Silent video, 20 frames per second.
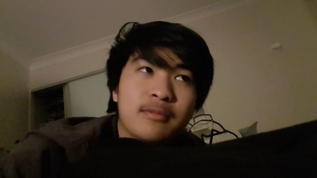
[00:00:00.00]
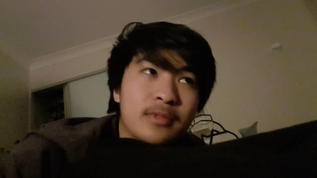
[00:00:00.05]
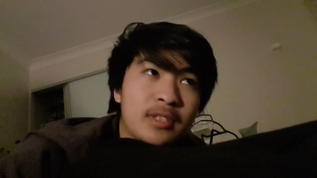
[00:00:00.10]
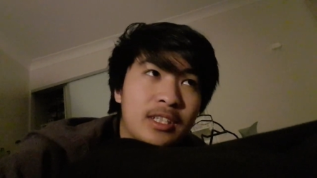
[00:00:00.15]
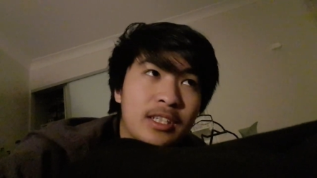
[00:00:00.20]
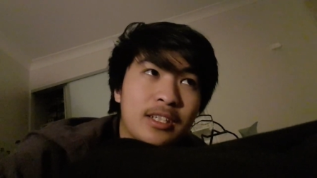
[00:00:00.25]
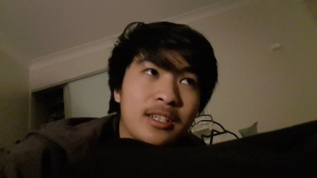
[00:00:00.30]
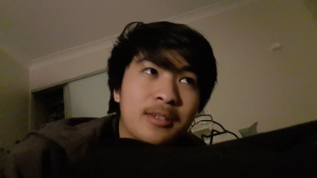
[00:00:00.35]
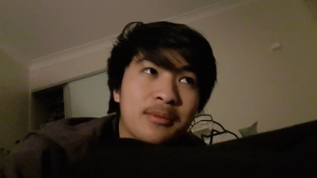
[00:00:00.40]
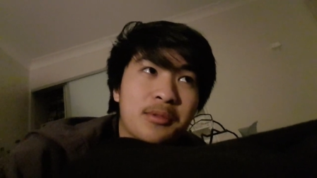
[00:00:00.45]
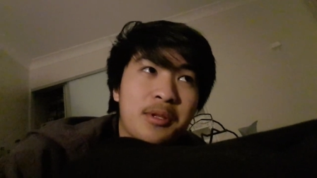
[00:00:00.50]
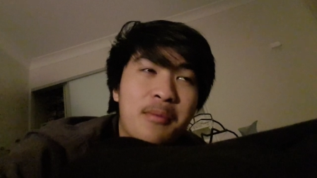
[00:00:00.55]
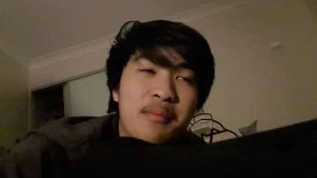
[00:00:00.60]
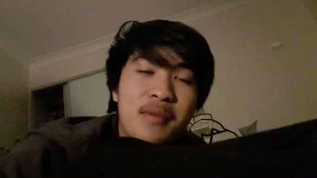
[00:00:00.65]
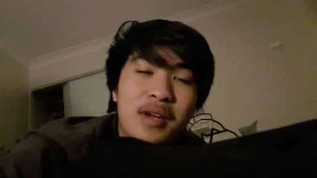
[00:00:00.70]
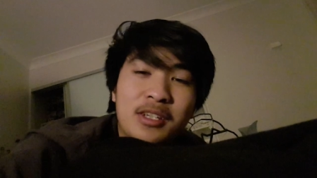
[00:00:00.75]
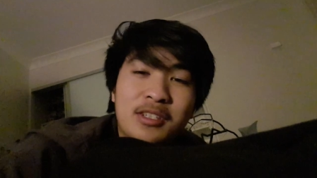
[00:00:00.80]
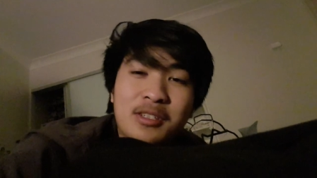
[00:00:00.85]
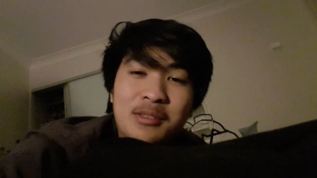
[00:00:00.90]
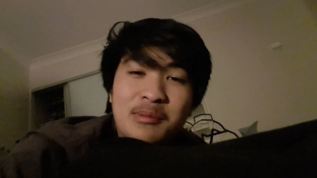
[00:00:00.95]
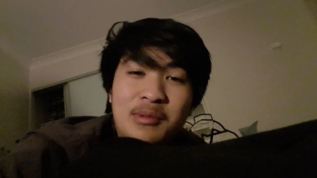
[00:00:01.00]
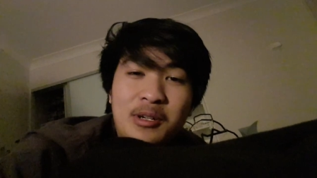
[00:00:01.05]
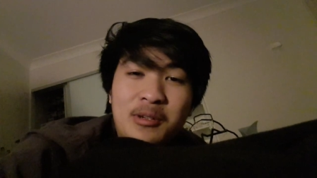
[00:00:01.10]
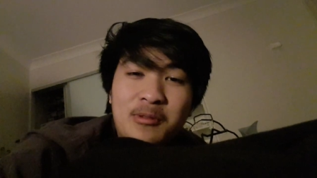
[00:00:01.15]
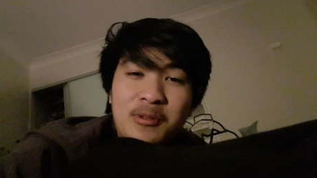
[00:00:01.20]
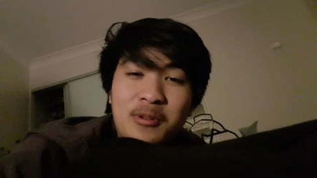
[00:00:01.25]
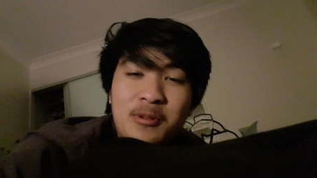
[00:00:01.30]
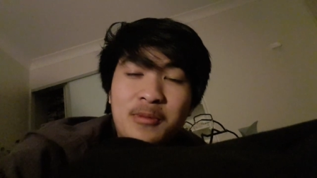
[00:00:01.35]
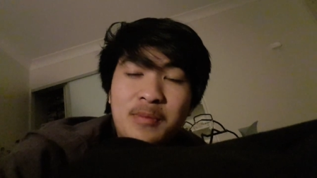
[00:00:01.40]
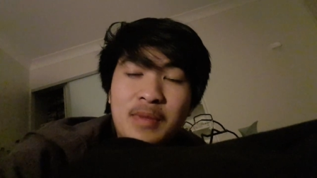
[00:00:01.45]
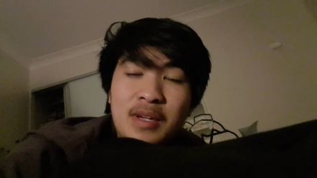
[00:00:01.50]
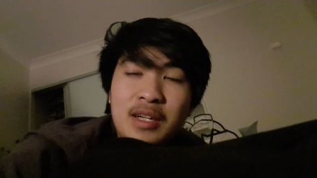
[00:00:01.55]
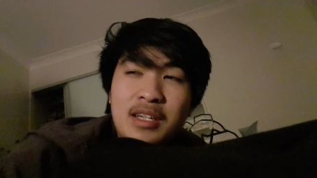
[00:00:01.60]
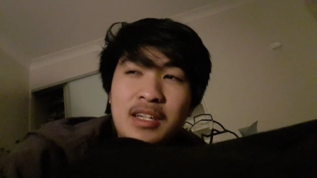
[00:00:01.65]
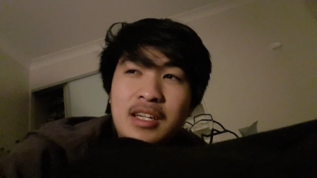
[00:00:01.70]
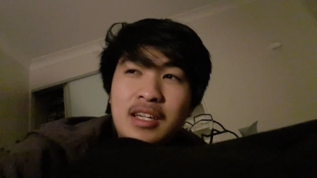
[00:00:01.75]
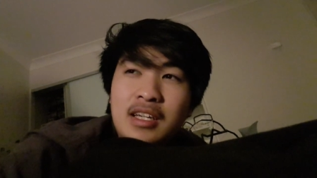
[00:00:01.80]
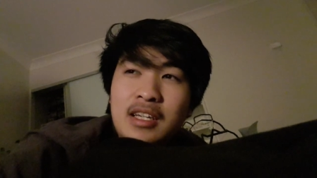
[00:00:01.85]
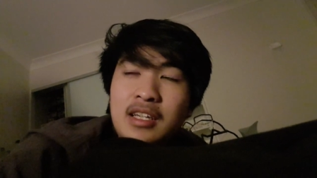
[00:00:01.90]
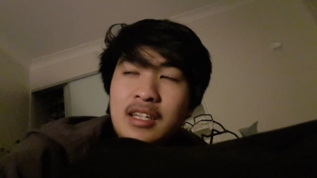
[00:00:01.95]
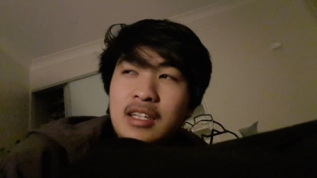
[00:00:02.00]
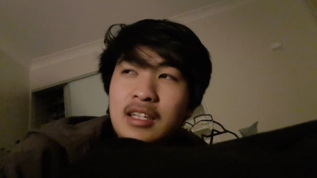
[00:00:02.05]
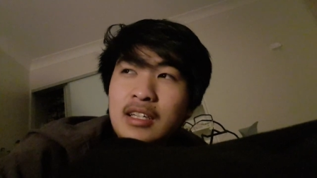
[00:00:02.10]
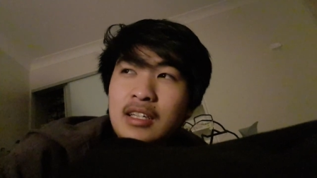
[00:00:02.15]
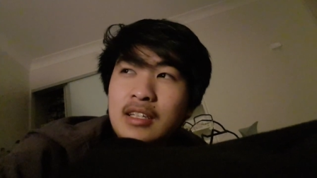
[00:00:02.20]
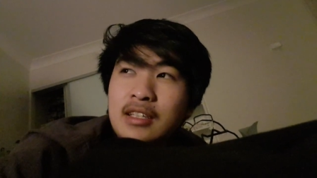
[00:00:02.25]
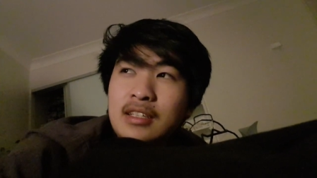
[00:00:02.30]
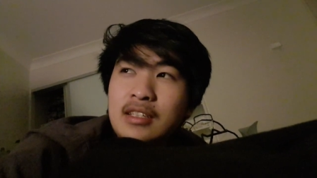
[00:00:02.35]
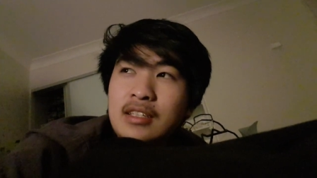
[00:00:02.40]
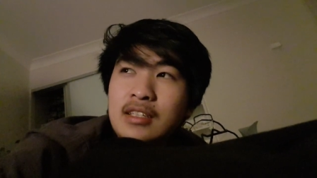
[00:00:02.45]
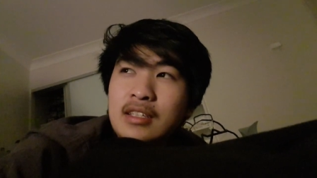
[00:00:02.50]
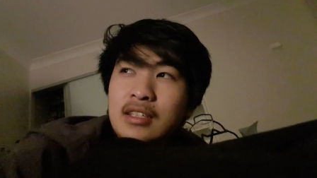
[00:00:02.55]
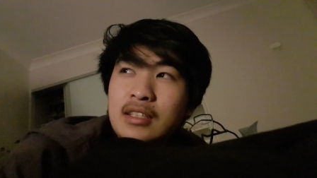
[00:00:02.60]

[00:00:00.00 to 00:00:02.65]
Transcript: clean up the mess in my room, and